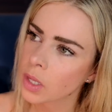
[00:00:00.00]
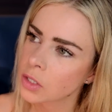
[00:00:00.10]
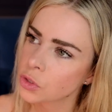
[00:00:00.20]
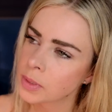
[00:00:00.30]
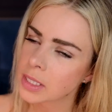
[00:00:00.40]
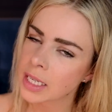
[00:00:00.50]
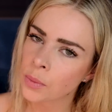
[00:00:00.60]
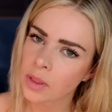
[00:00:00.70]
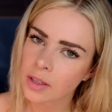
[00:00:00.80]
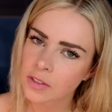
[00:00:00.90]
She's been staying
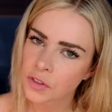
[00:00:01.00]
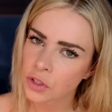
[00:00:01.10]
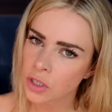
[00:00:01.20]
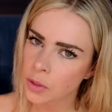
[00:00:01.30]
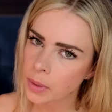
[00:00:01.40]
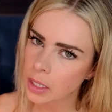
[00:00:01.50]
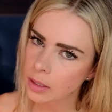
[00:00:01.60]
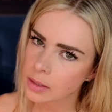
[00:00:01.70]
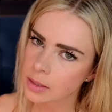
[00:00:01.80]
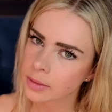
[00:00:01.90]
with us for 3
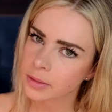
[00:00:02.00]
weeks.